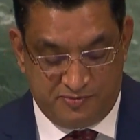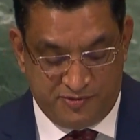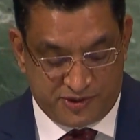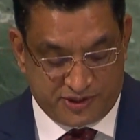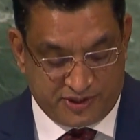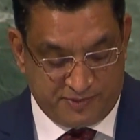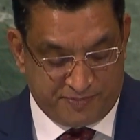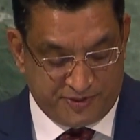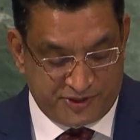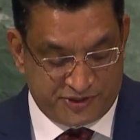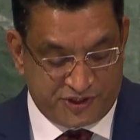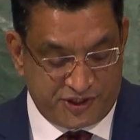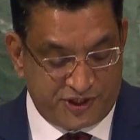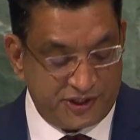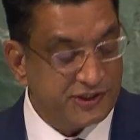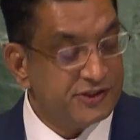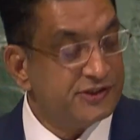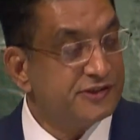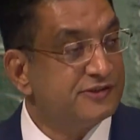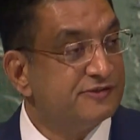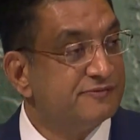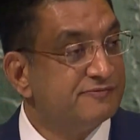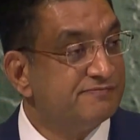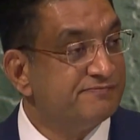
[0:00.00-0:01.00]
Mr.
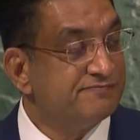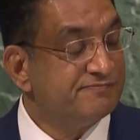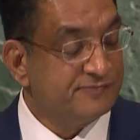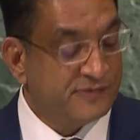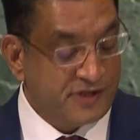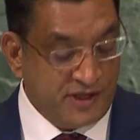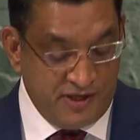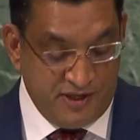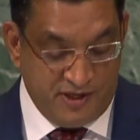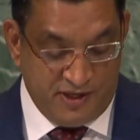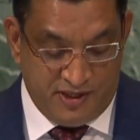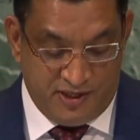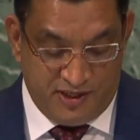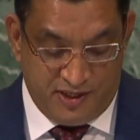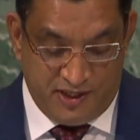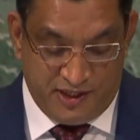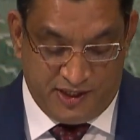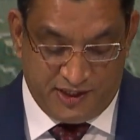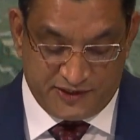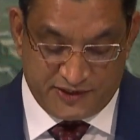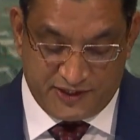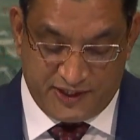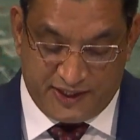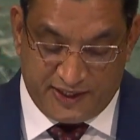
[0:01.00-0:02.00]
President,
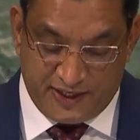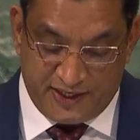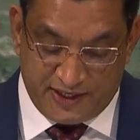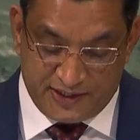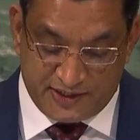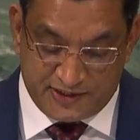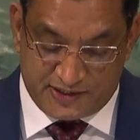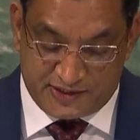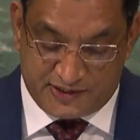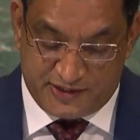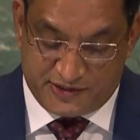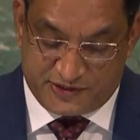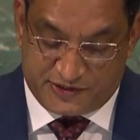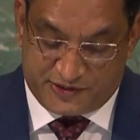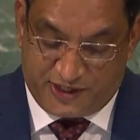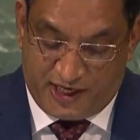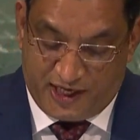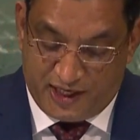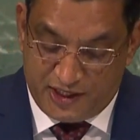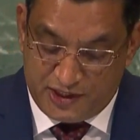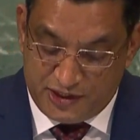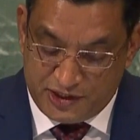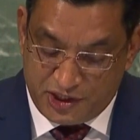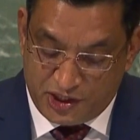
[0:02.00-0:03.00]
it is against this
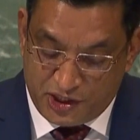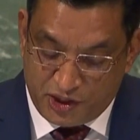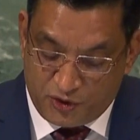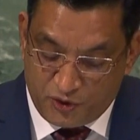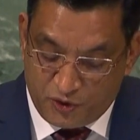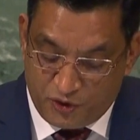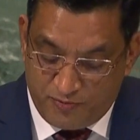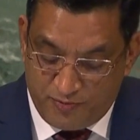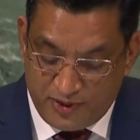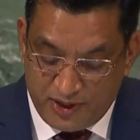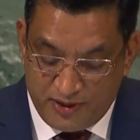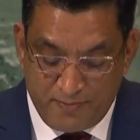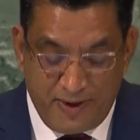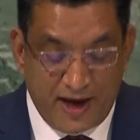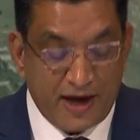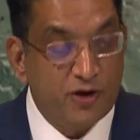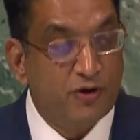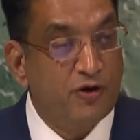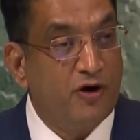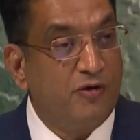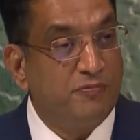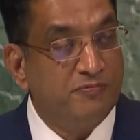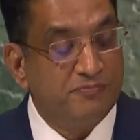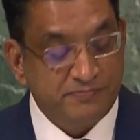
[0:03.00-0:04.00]
challenging global
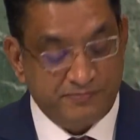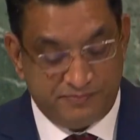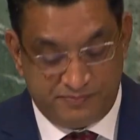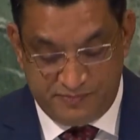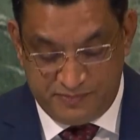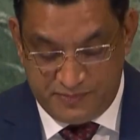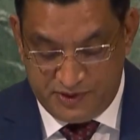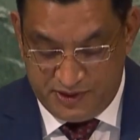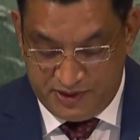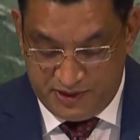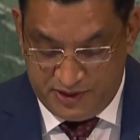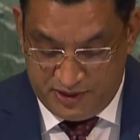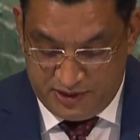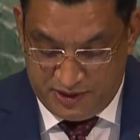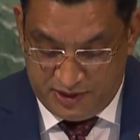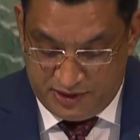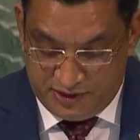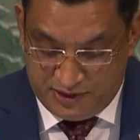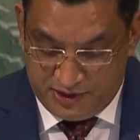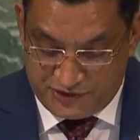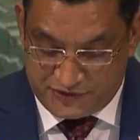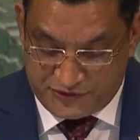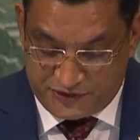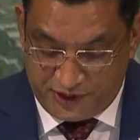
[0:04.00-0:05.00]
backdrop
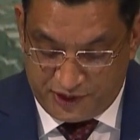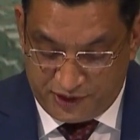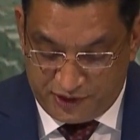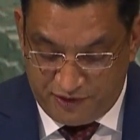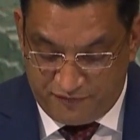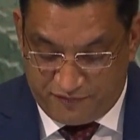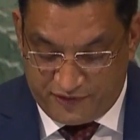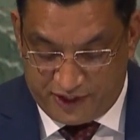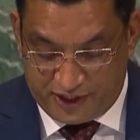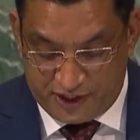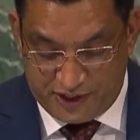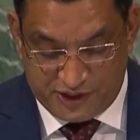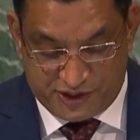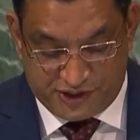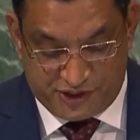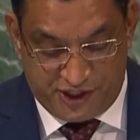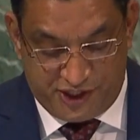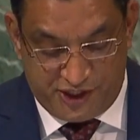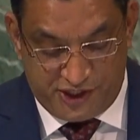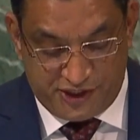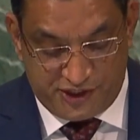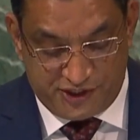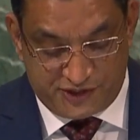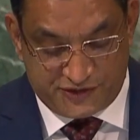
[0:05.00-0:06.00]
the significant
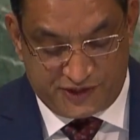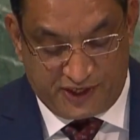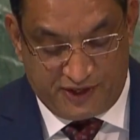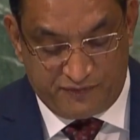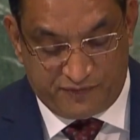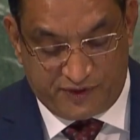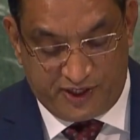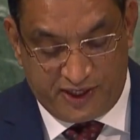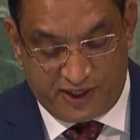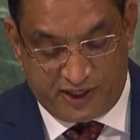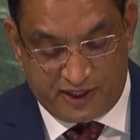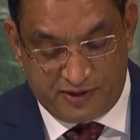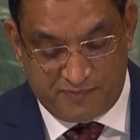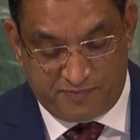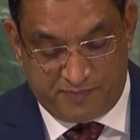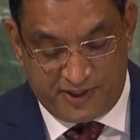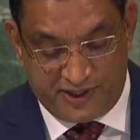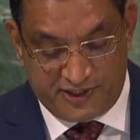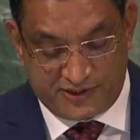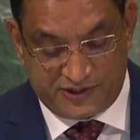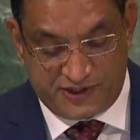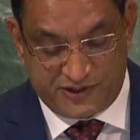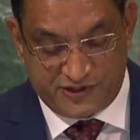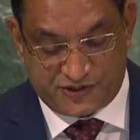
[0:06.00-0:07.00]
changes have taken
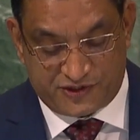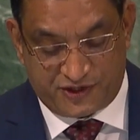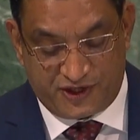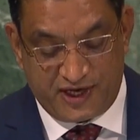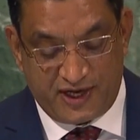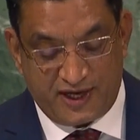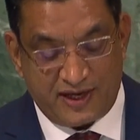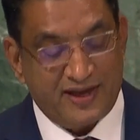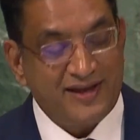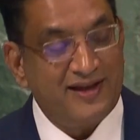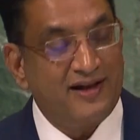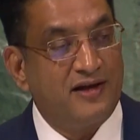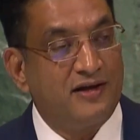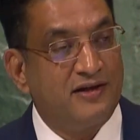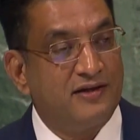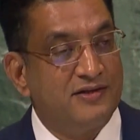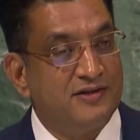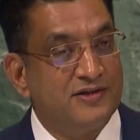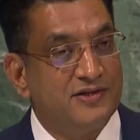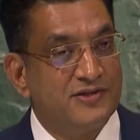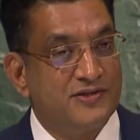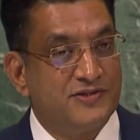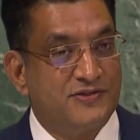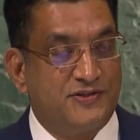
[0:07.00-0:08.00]
place in Sri Lanka
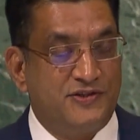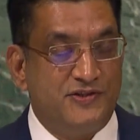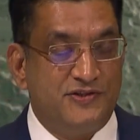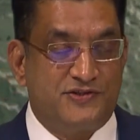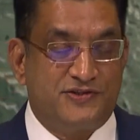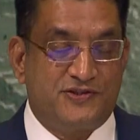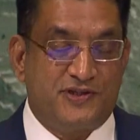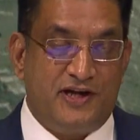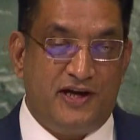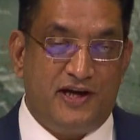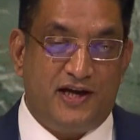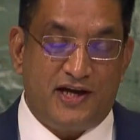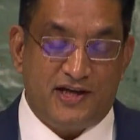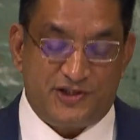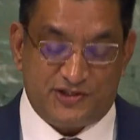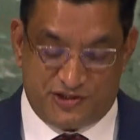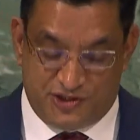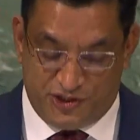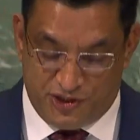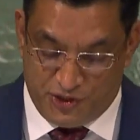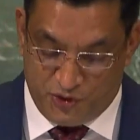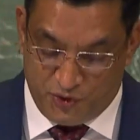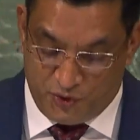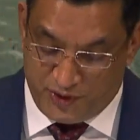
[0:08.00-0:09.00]
since the
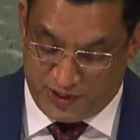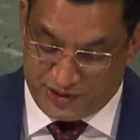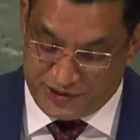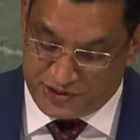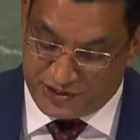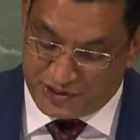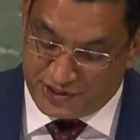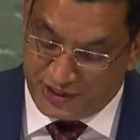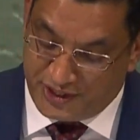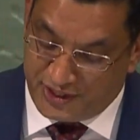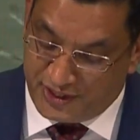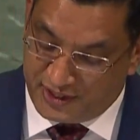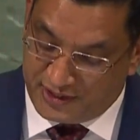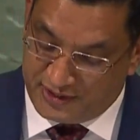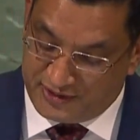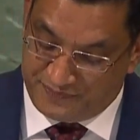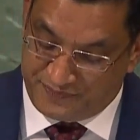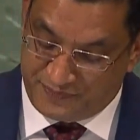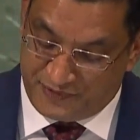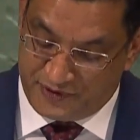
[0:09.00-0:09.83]
last UNGA.